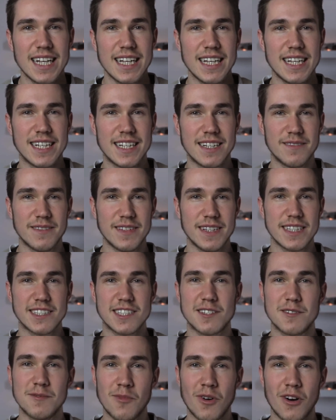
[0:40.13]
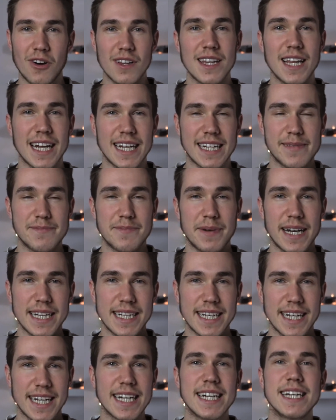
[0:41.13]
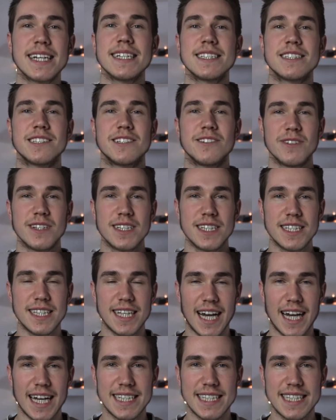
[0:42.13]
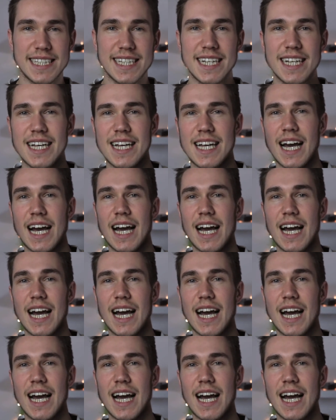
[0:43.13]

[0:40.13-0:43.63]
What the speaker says: it's small like a pancake, it's really tiny,